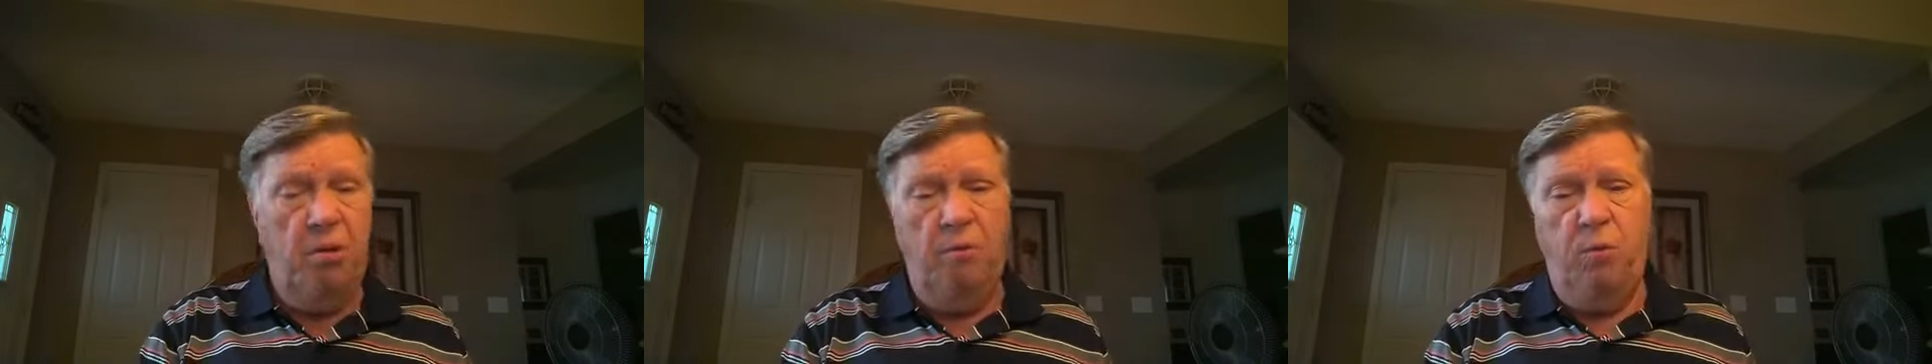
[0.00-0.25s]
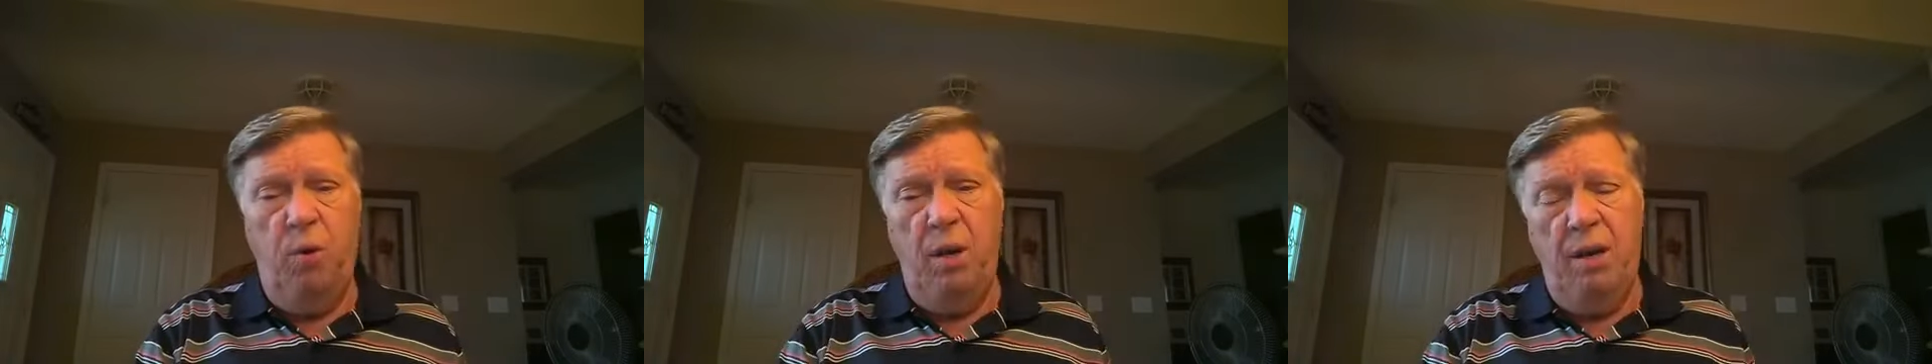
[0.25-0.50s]
And
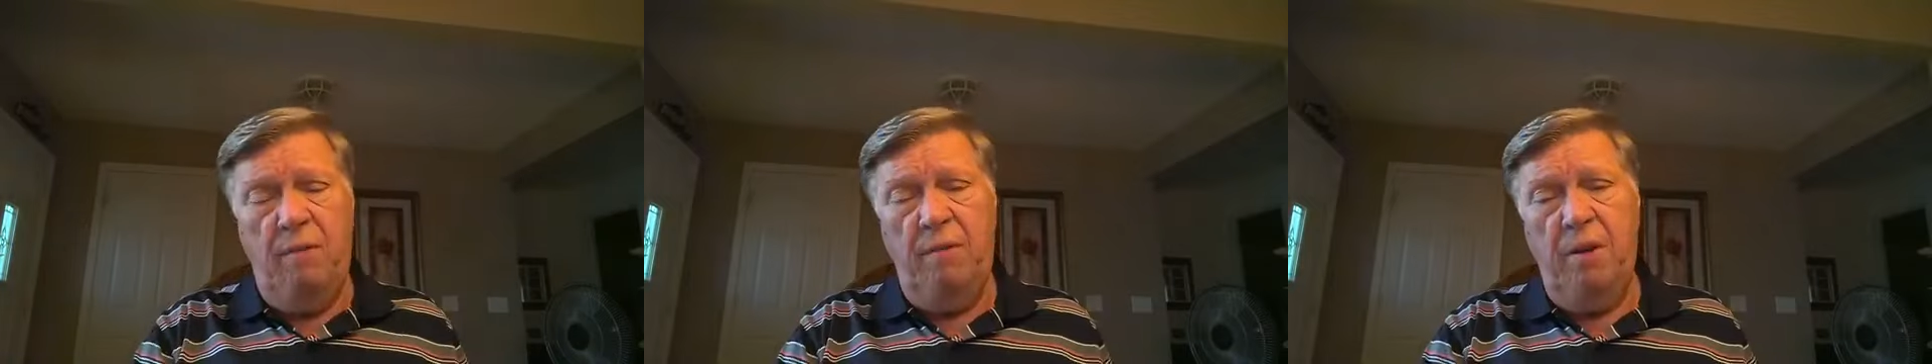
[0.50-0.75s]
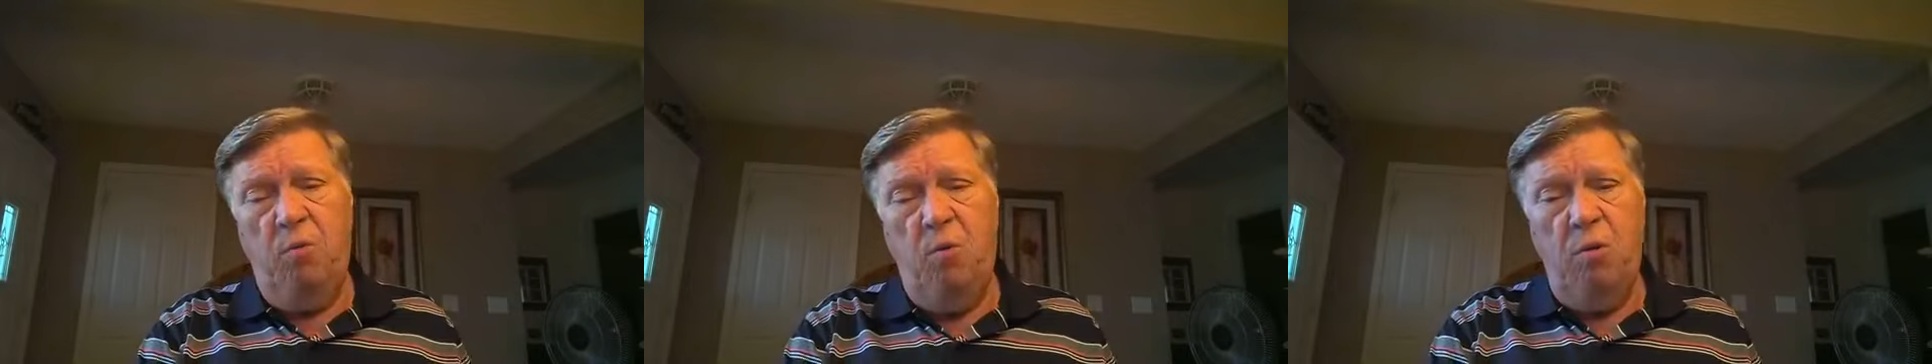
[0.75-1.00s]
if we lived
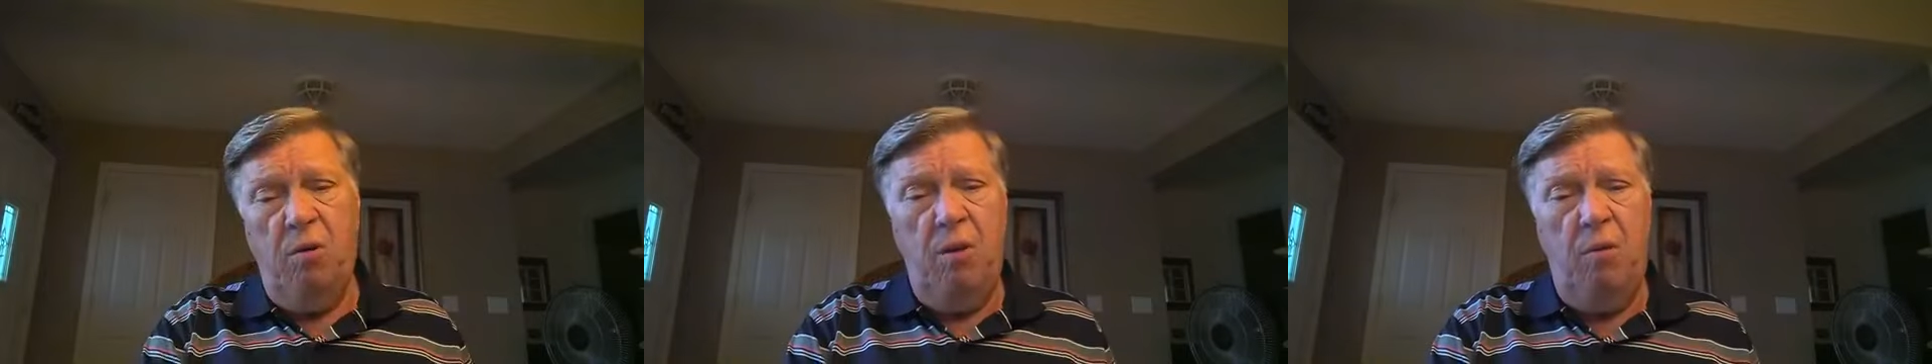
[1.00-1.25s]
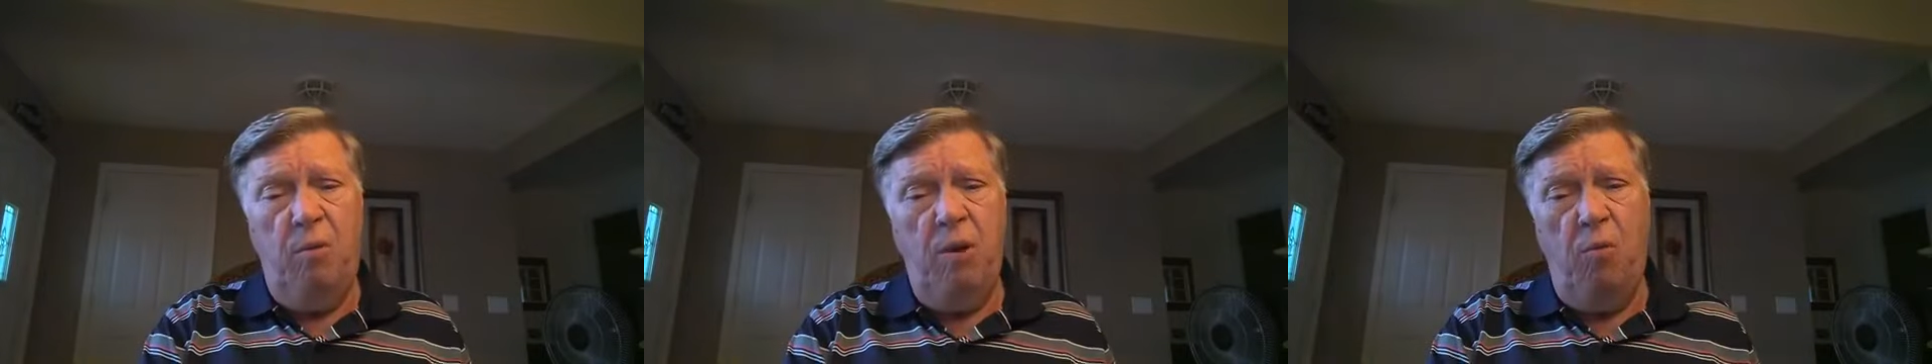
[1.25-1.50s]
in a world
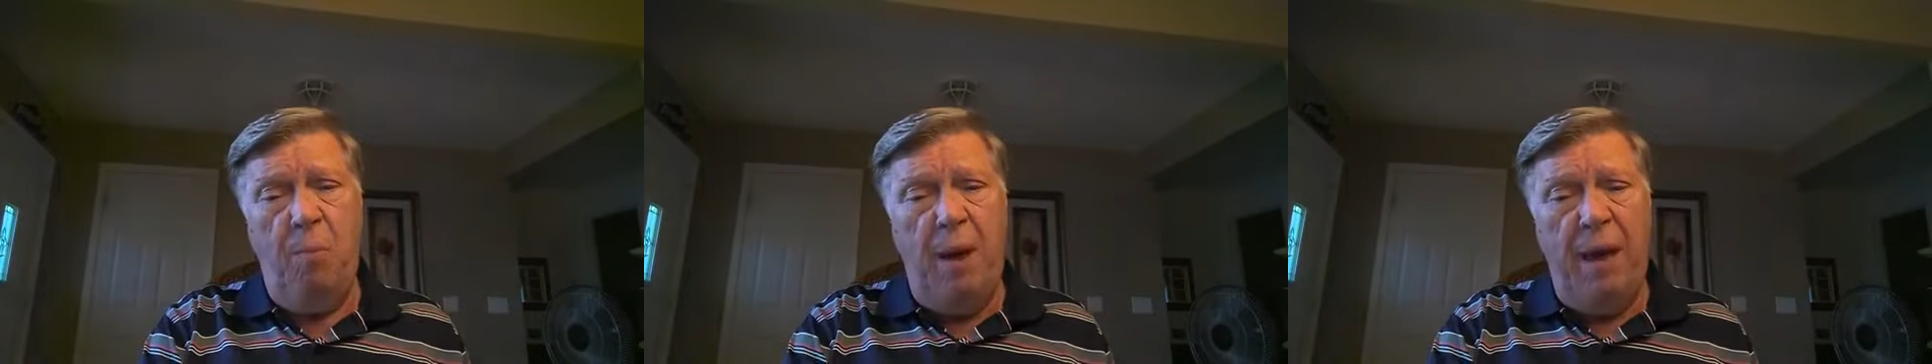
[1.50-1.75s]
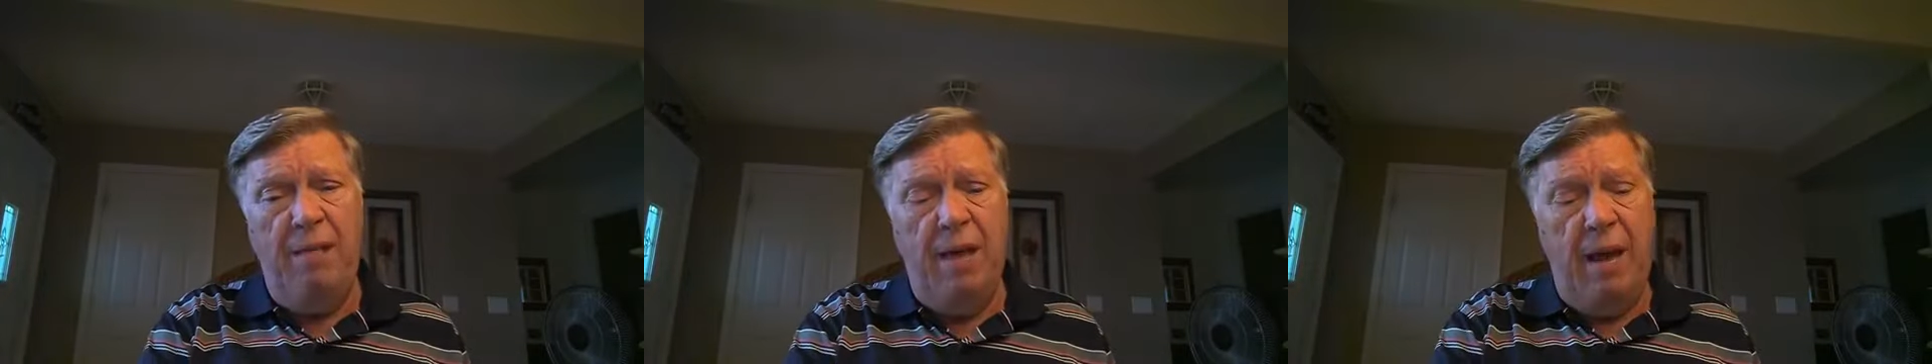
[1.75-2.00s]
that would
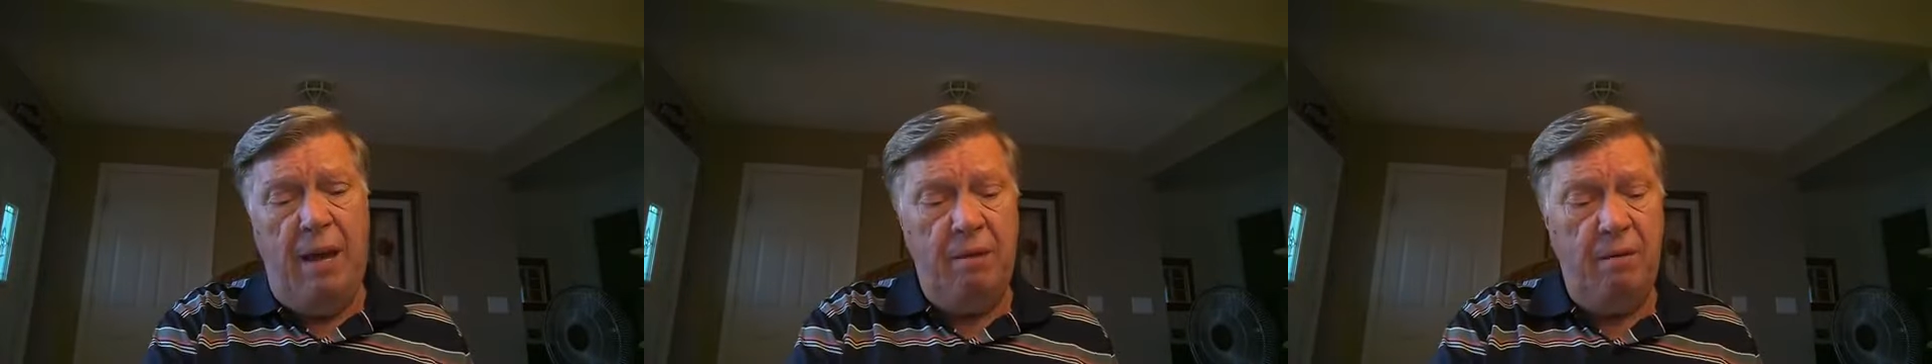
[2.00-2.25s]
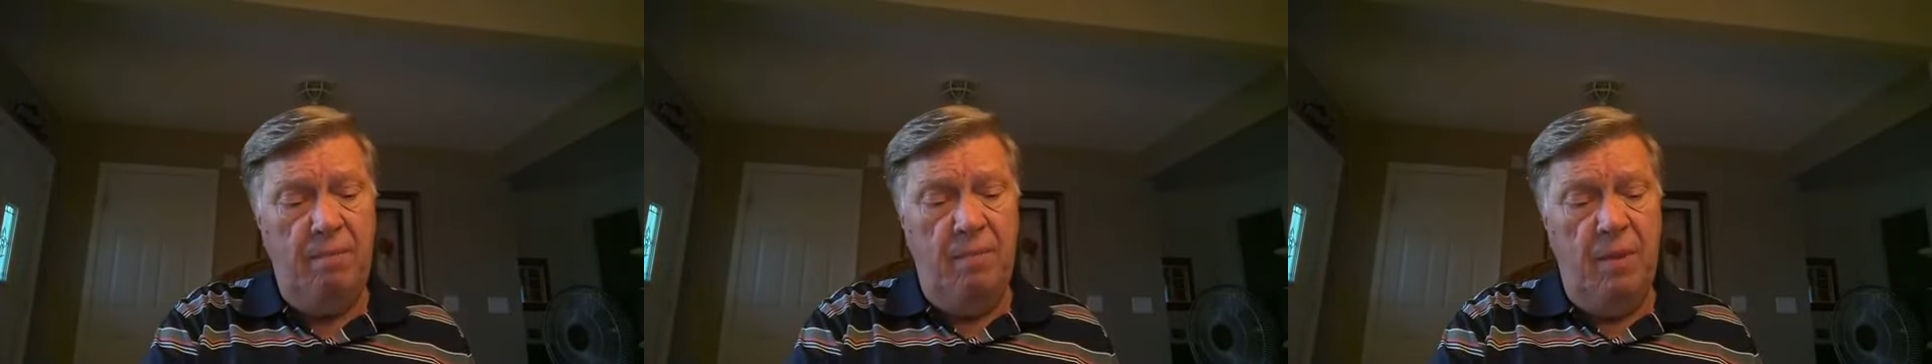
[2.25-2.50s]
obey that,